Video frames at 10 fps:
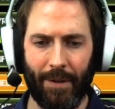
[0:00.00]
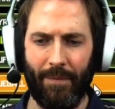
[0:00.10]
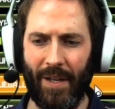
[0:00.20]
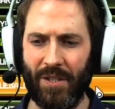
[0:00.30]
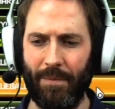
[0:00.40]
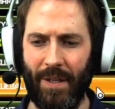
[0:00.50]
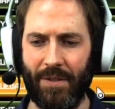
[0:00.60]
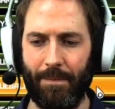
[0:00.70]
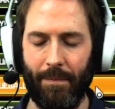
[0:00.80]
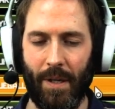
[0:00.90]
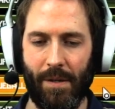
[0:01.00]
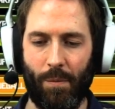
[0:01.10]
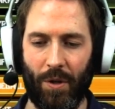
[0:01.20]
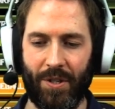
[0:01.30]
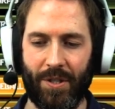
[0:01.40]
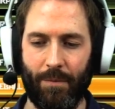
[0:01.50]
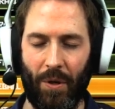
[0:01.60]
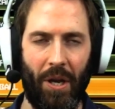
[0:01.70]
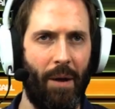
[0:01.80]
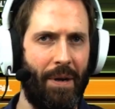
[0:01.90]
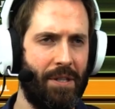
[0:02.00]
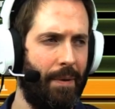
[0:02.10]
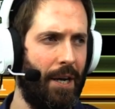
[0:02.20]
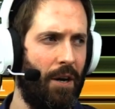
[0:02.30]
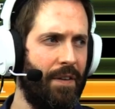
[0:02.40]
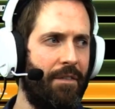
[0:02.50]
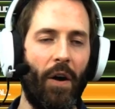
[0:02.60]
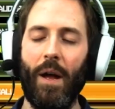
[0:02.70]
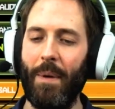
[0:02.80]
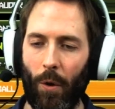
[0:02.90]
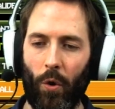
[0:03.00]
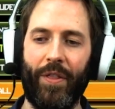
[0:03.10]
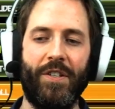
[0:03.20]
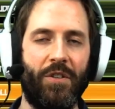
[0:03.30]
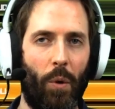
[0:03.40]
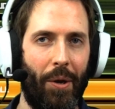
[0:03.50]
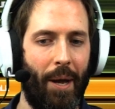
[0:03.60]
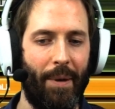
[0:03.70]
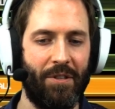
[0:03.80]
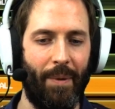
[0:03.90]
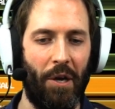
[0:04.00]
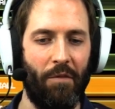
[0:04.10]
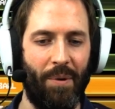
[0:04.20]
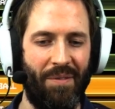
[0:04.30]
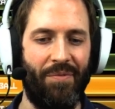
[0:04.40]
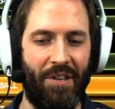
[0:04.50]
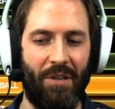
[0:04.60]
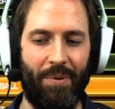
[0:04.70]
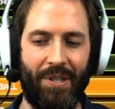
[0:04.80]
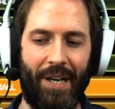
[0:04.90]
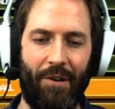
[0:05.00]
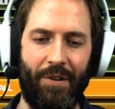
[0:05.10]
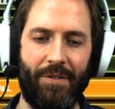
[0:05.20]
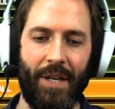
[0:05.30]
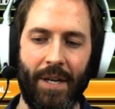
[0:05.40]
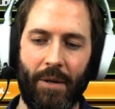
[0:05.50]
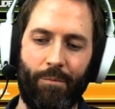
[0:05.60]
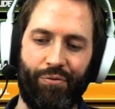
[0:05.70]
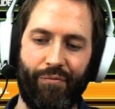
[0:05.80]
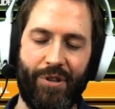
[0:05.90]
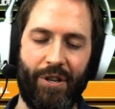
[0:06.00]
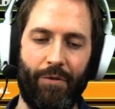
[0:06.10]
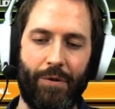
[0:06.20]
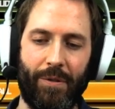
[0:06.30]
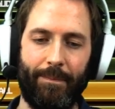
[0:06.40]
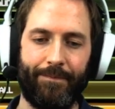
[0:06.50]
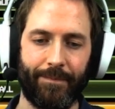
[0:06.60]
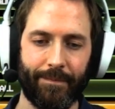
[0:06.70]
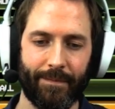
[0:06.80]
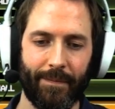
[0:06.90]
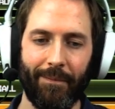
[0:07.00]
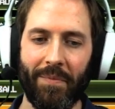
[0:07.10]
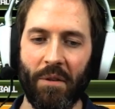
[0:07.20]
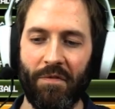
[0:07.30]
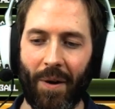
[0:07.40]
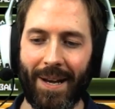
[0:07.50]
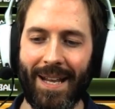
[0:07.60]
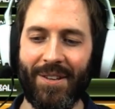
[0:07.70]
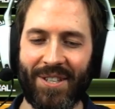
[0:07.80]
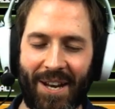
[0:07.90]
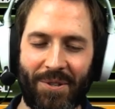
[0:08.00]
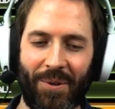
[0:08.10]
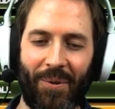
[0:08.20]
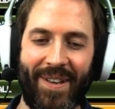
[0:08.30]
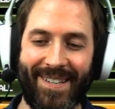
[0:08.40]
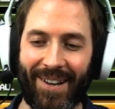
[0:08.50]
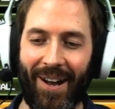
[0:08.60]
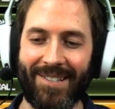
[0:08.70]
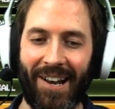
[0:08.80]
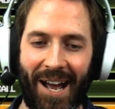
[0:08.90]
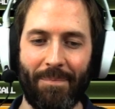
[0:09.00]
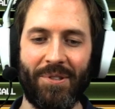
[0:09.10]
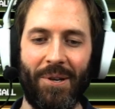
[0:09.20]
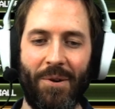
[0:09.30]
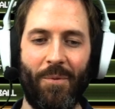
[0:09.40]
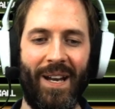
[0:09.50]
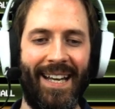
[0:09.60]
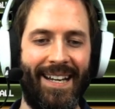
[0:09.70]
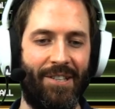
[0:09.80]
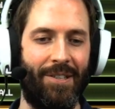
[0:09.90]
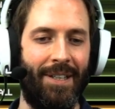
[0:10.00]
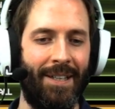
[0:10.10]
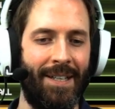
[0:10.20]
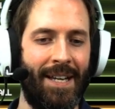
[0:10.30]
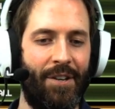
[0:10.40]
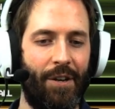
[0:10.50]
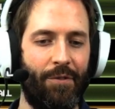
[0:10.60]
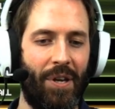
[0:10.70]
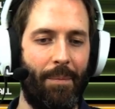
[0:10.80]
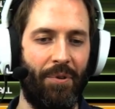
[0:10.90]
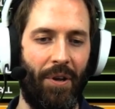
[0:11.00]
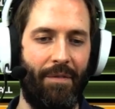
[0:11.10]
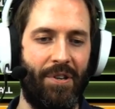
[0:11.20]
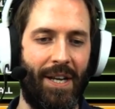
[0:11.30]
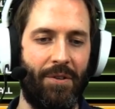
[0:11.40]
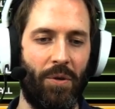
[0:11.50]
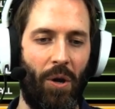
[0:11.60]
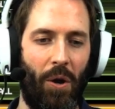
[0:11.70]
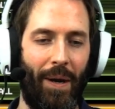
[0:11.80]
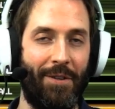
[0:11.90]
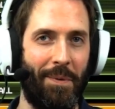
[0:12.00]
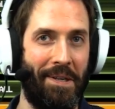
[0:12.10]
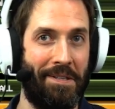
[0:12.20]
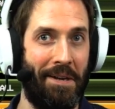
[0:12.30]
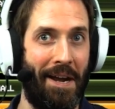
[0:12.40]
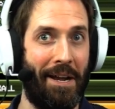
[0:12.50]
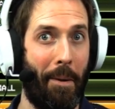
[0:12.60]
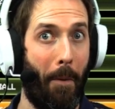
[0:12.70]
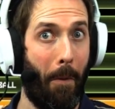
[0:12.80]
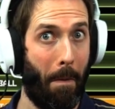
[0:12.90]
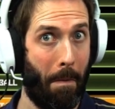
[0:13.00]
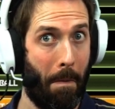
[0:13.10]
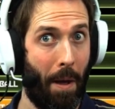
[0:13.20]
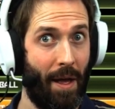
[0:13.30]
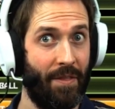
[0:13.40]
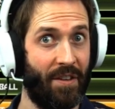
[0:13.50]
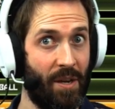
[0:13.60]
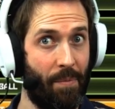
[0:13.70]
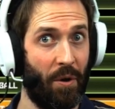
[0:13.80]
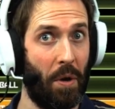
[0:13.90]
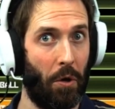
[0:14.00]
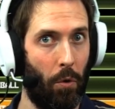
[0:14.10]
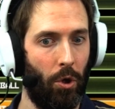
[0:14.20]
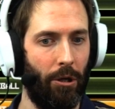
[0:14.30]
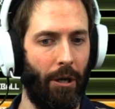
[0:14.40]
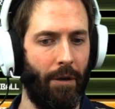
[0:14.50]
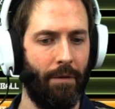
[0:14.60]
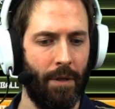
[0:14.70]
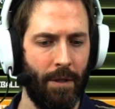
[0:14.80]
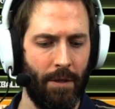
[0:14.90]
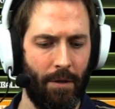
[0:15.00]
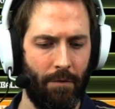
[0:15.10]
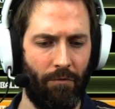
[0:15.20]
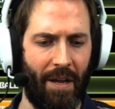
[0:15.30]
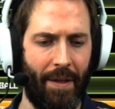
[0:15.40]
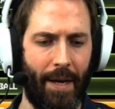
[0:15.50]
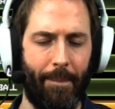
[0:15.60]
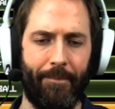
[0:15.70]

That's what nightmares are made of. All of this is what nightmares are made of, but this in particular is pretty gruesome. Finally, the tentacle. These guys are absolute willies. General tip, not every tentacle hole has one inside. There's something we can all learn right there.